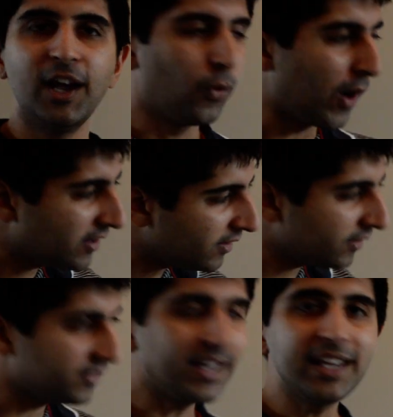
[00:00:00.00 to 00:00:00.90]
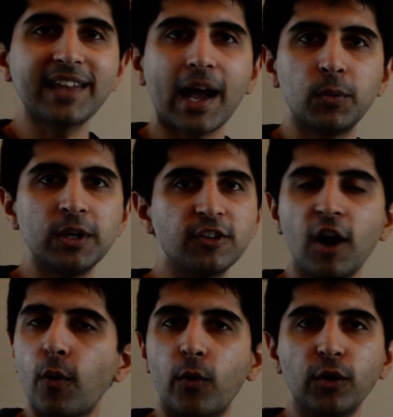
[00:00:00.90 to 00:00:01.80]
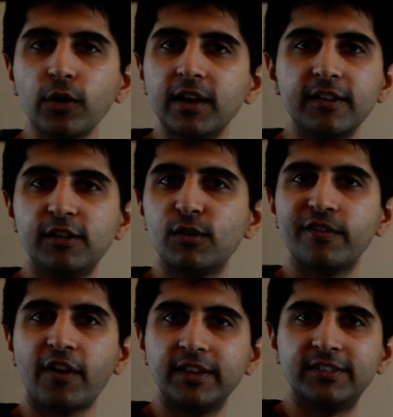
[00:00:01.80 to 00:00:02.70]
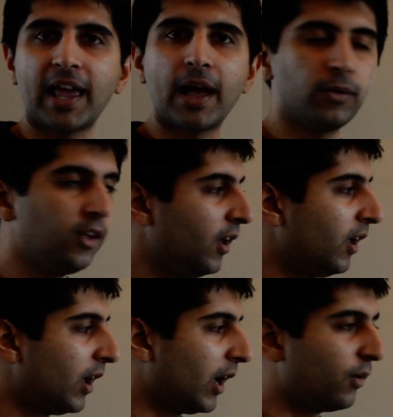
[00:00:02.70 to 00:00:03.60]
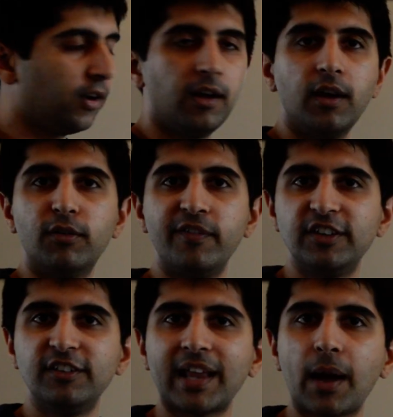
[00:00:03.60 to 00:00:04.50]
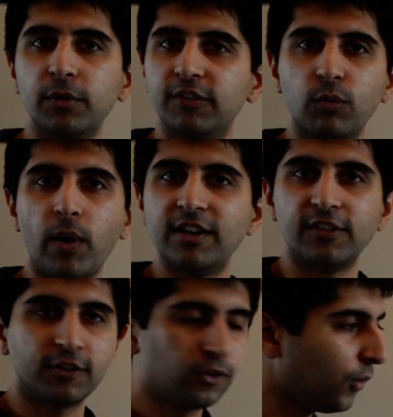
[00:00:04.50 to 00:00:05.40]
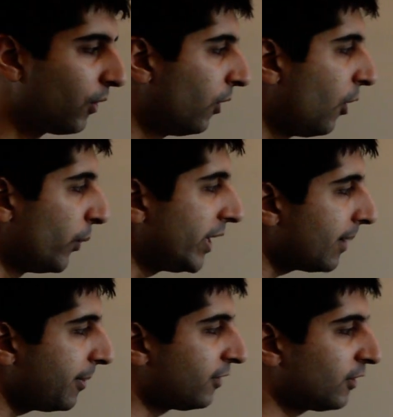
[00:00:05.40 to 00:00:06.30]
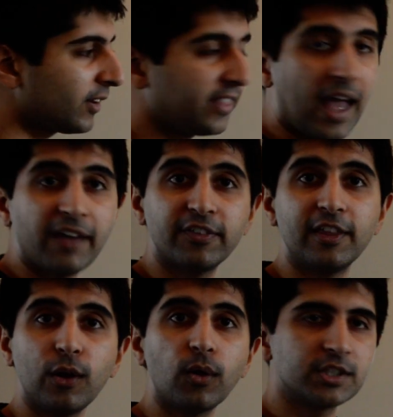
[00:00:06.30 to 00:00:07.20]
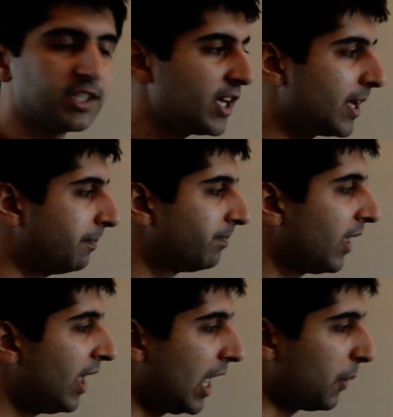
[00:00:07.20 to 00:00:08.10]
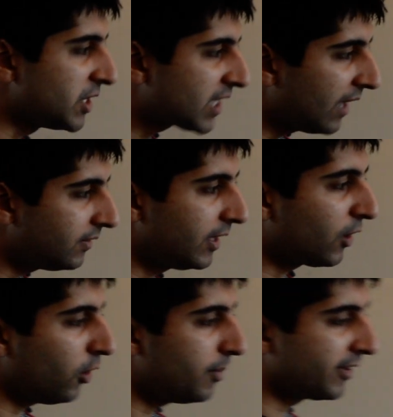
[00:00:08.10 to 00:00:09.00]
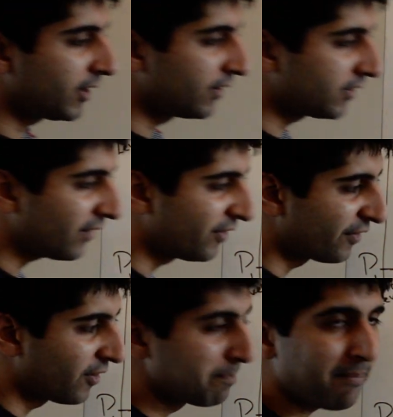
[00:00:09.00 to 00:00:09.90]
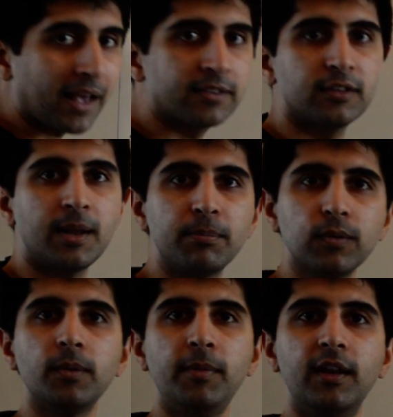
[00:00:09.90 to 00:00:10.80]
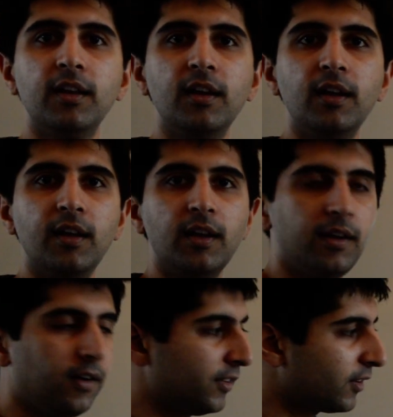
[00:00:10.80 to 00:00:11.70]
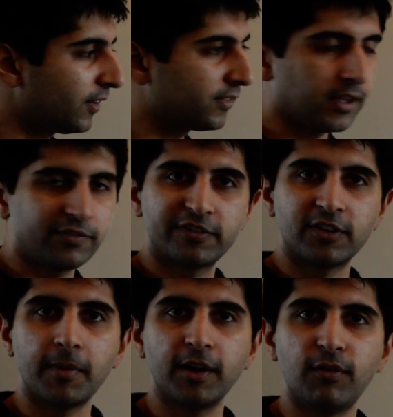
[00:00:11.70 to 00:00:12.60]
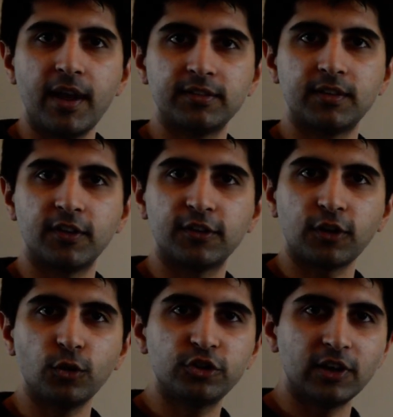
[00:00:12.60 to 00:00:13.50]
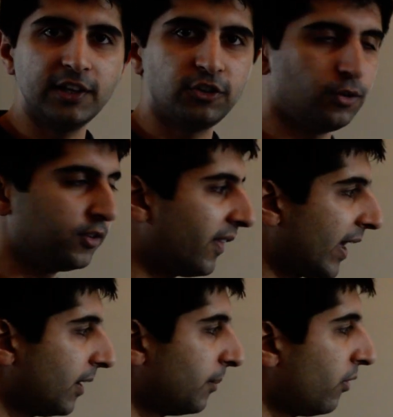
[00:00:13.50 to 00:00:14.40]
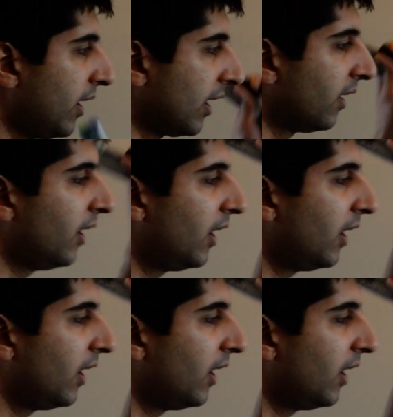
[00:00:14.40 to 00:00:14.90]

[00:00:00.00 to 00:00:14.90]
Wages are sticky downwards. We're not going to see a revision downwards of wages at all. We could be stuck there for the long term, in which case the economy is going to suffer from mass unemployment. It's going to suffer from unrest and the social issues that that can bring.